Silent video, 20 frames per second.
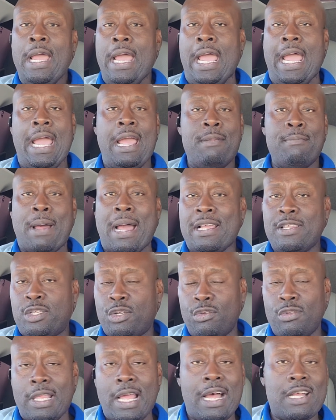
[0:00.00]
and by
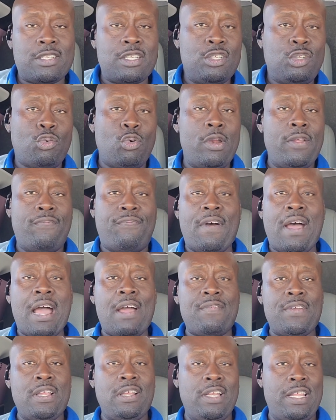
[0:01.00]

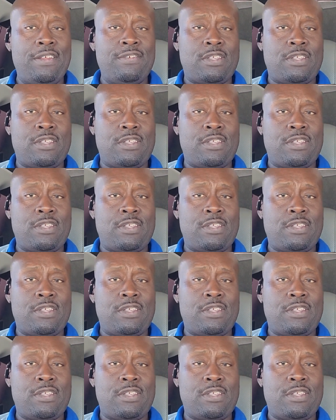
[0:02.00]
2025 he leaves